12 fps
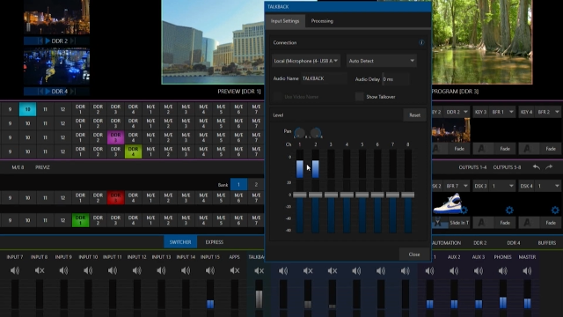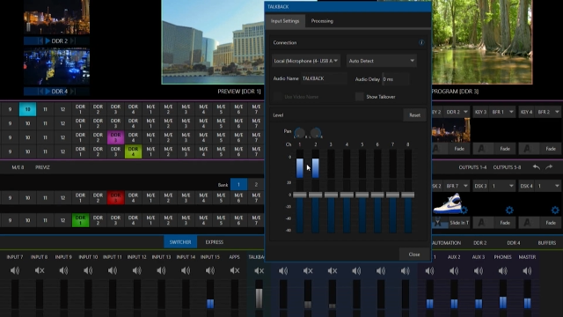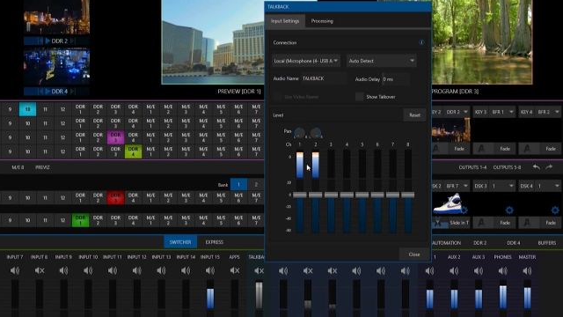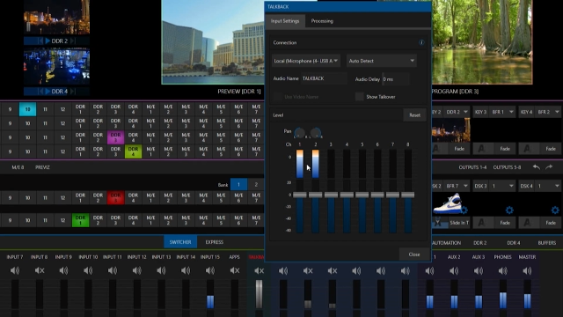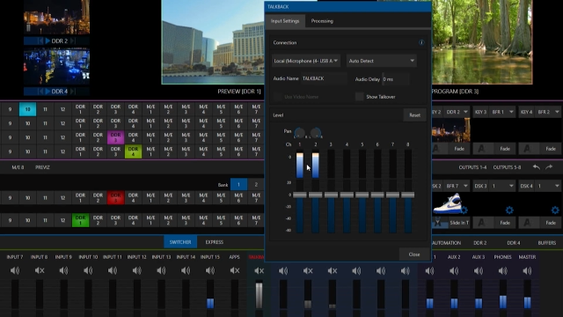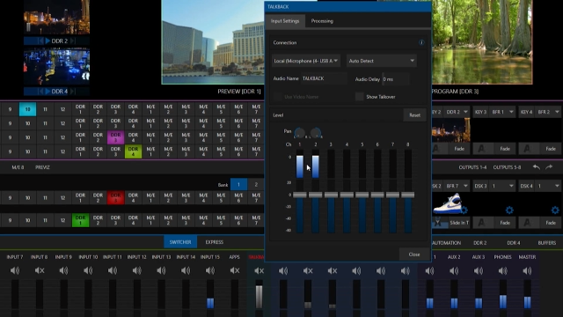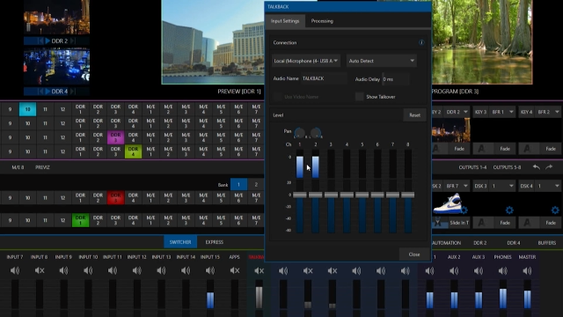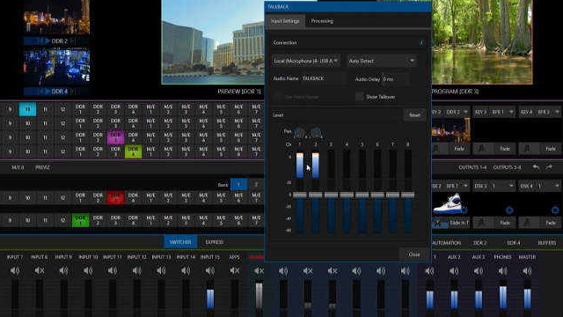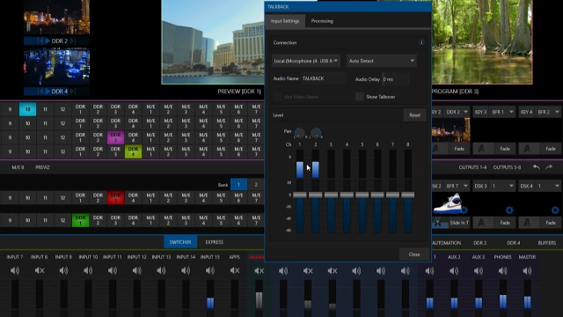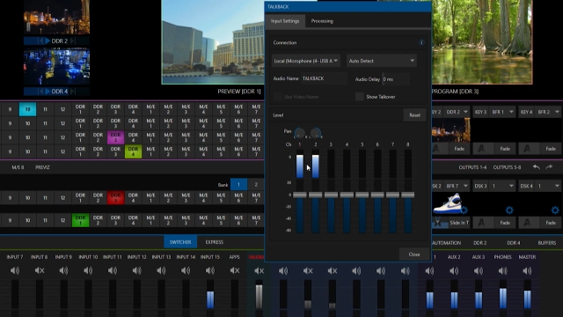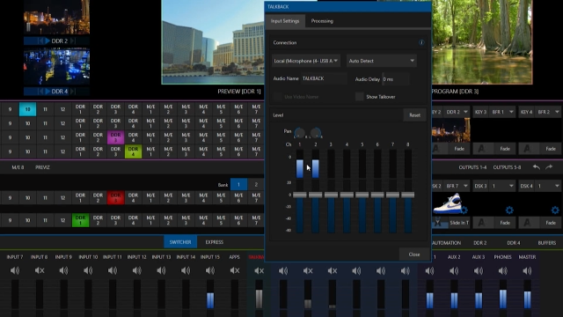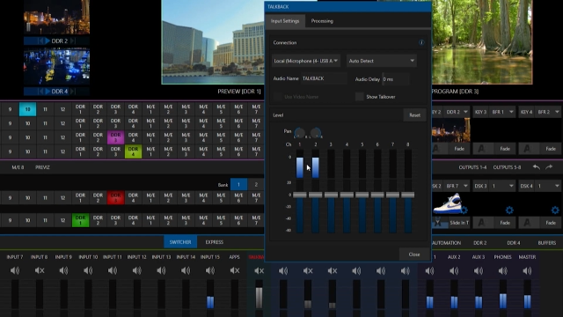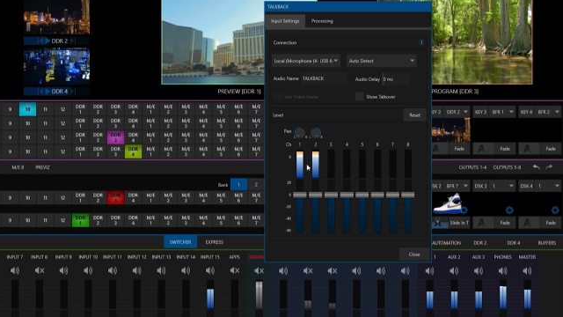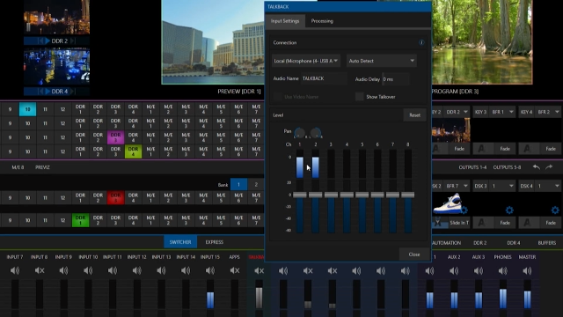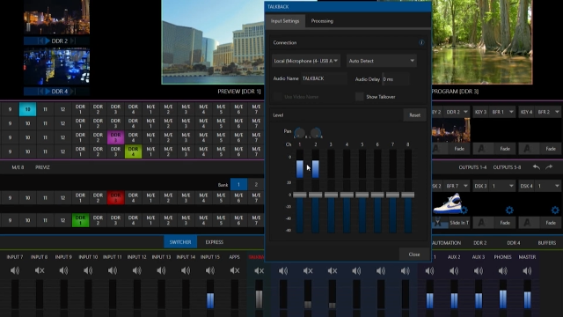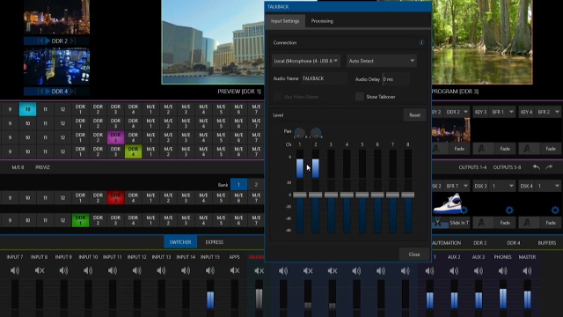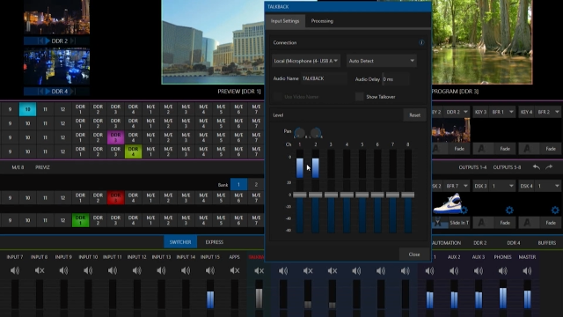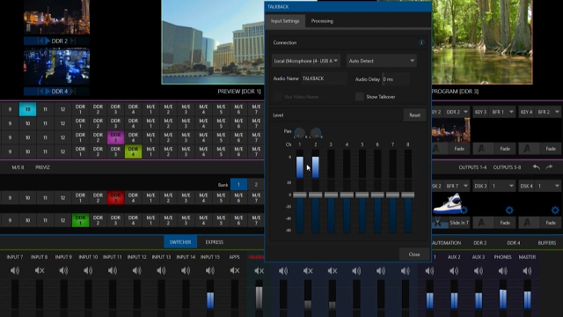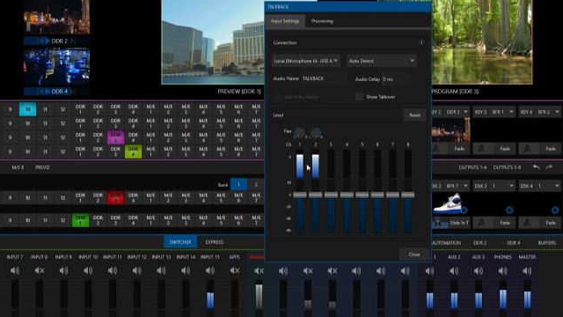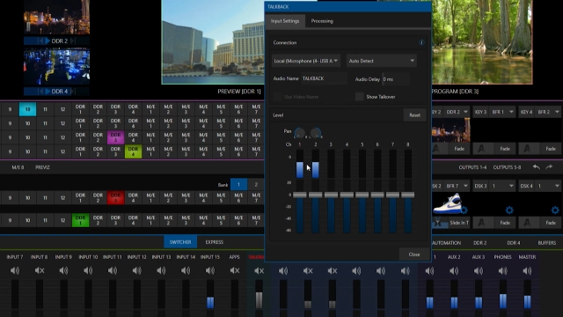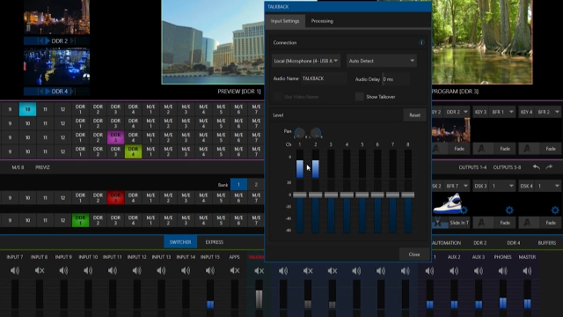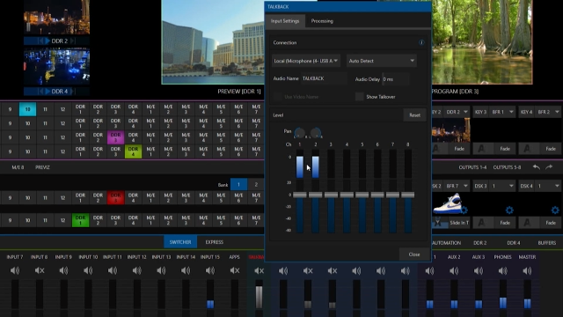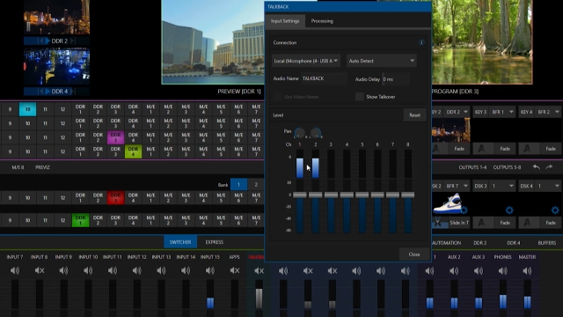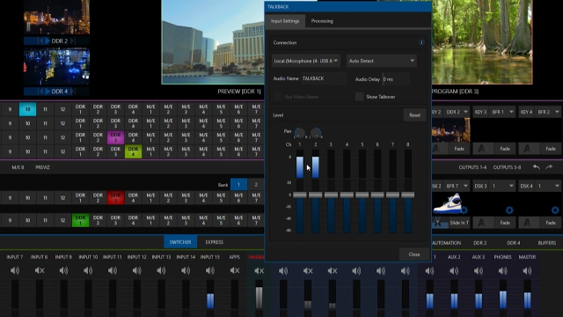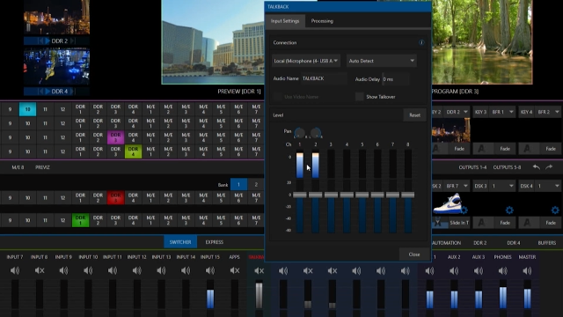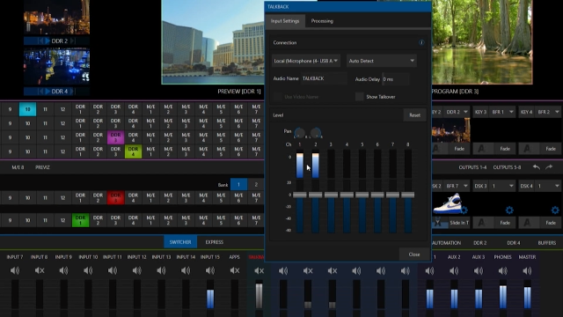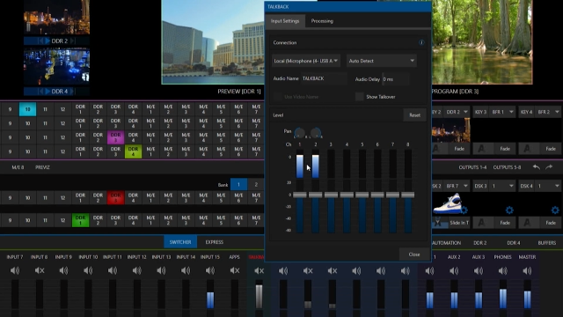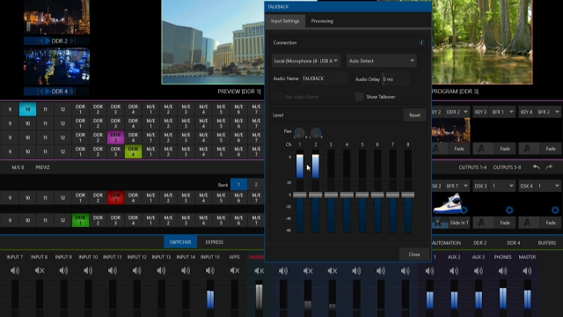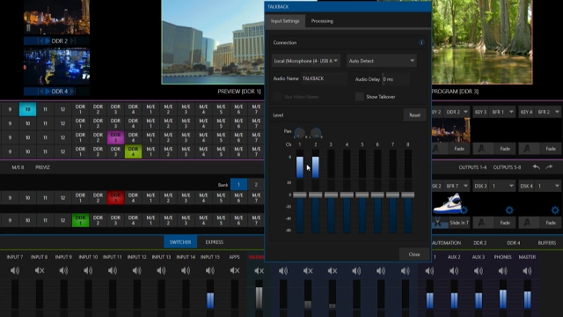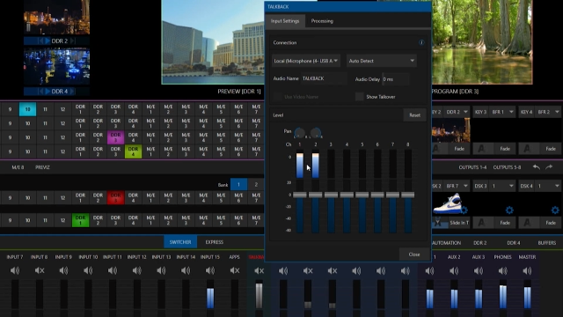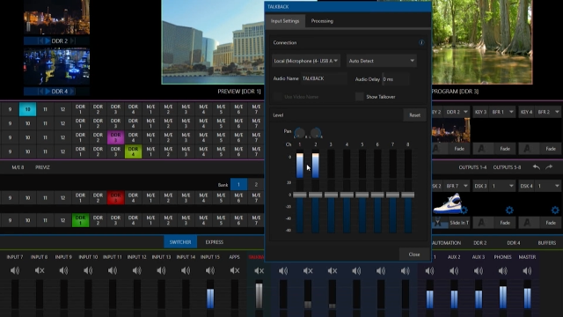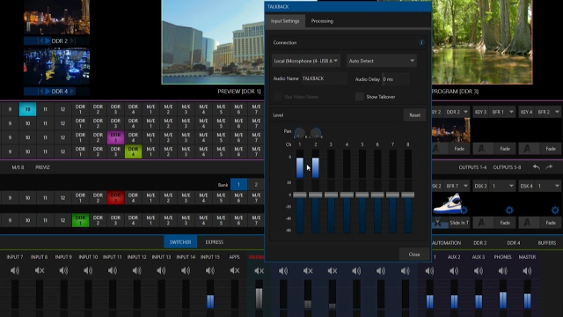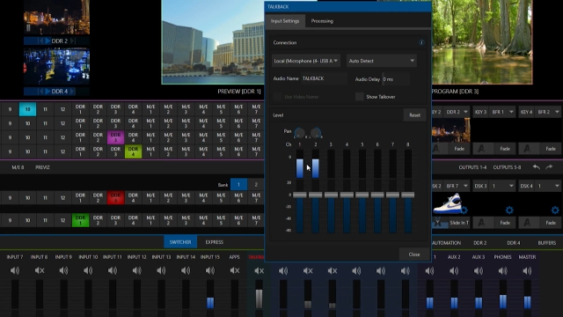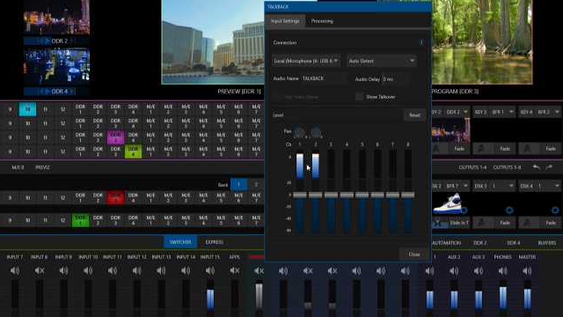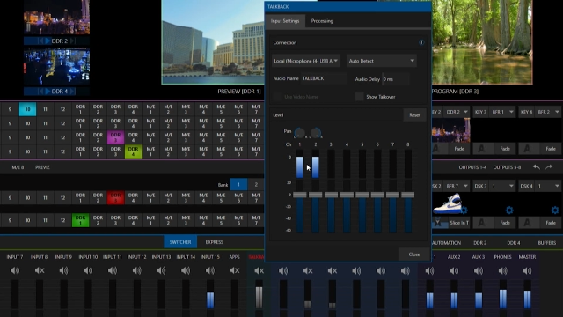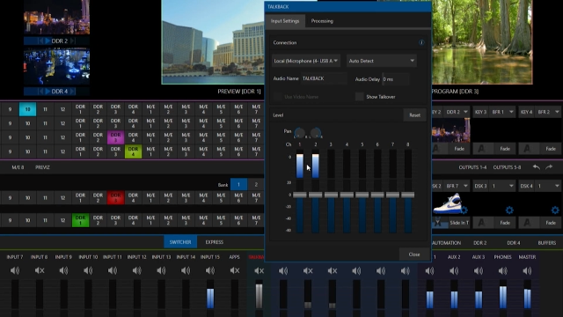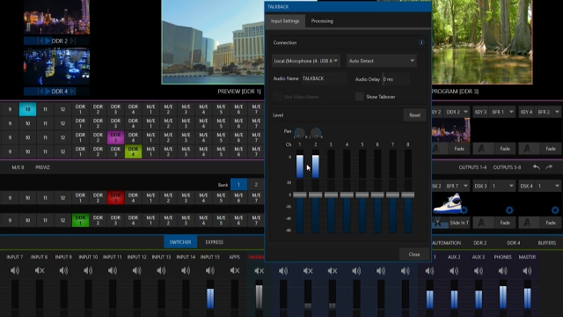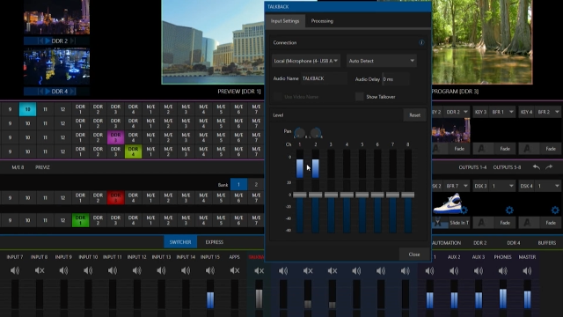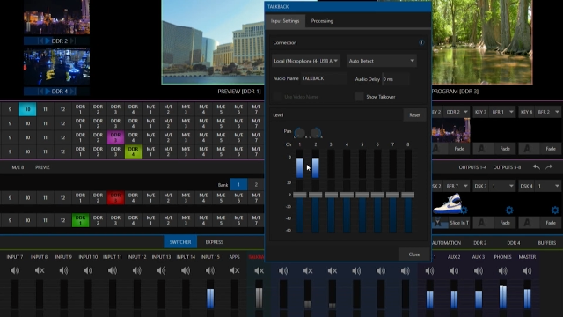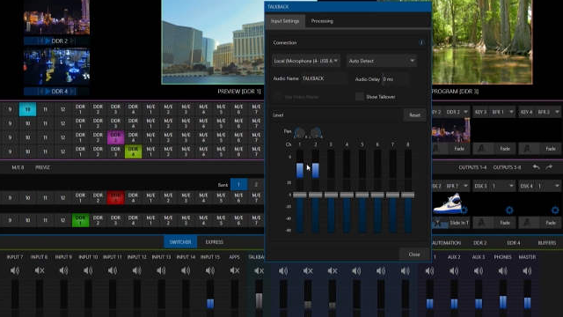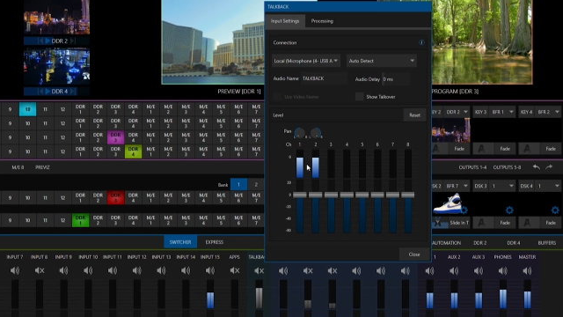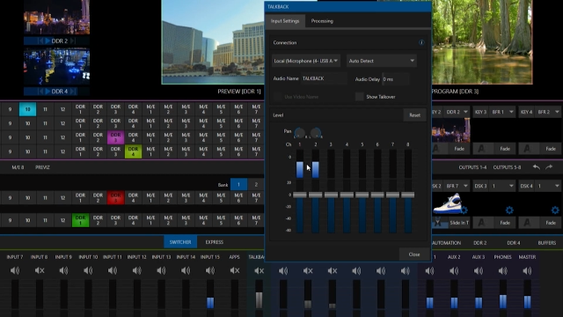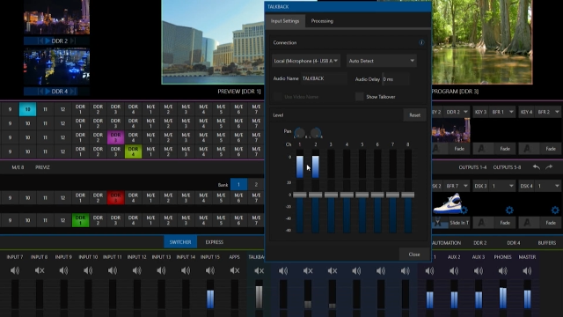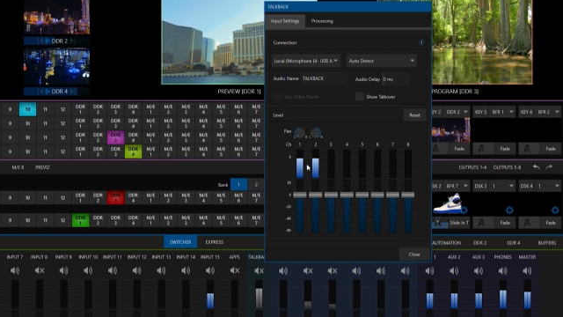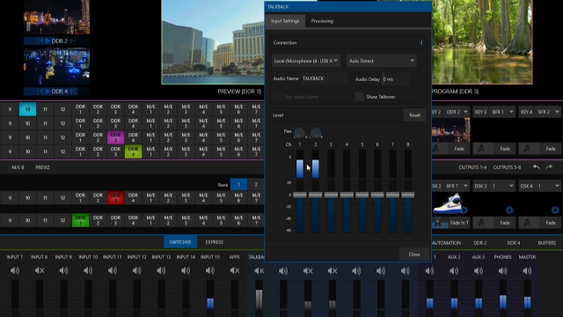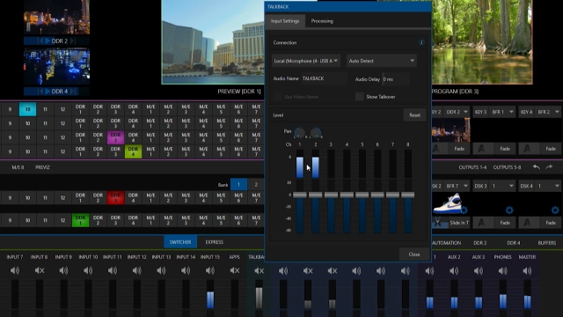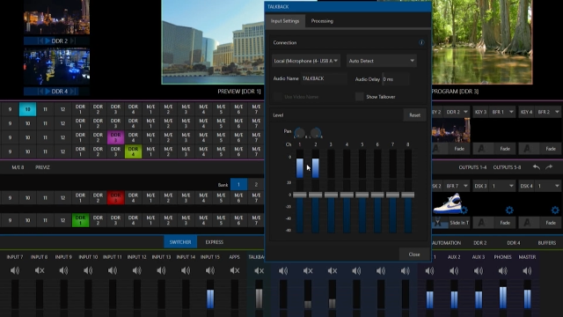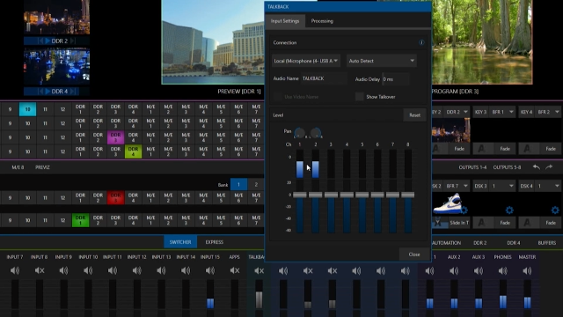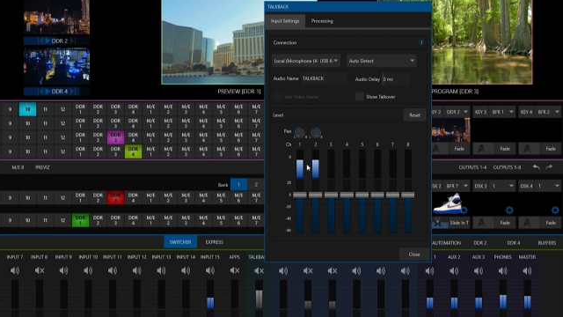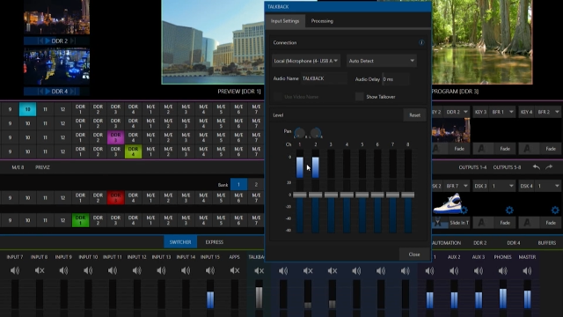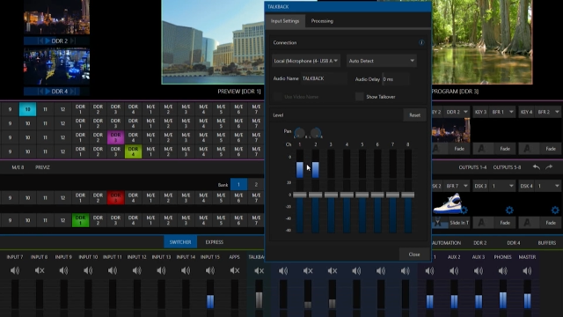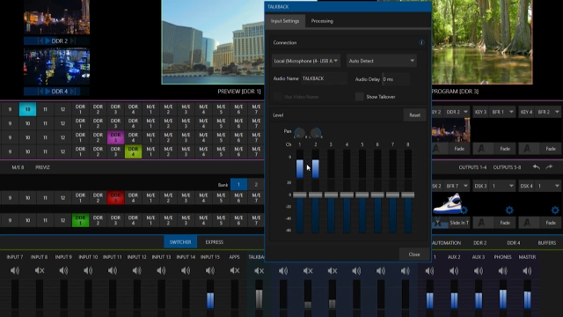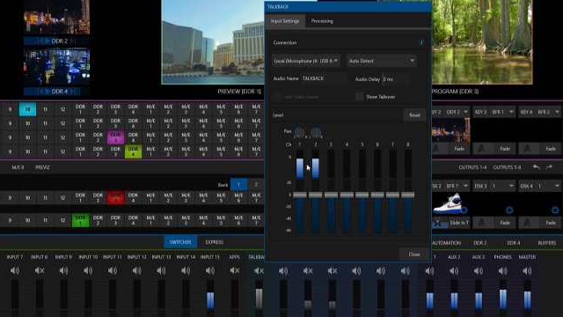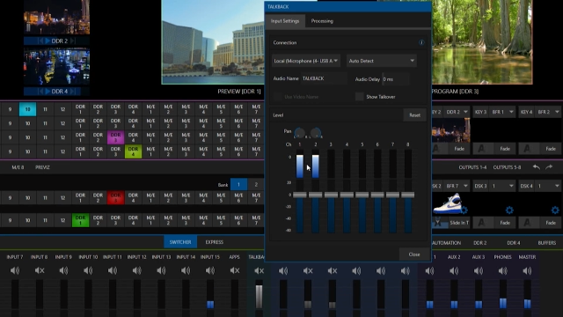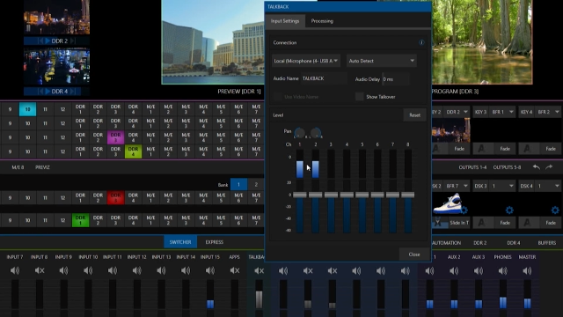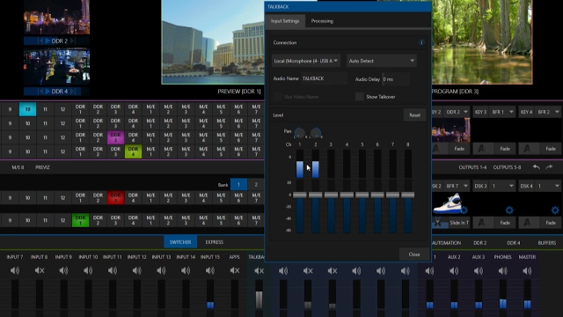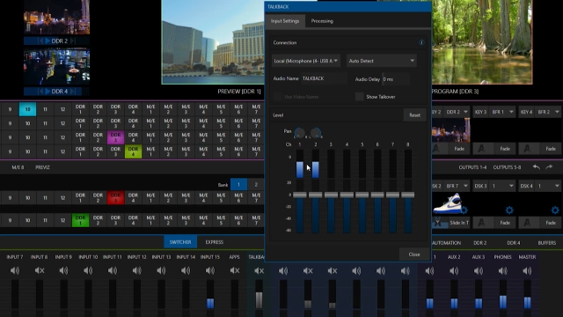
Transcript: (no speaker visible)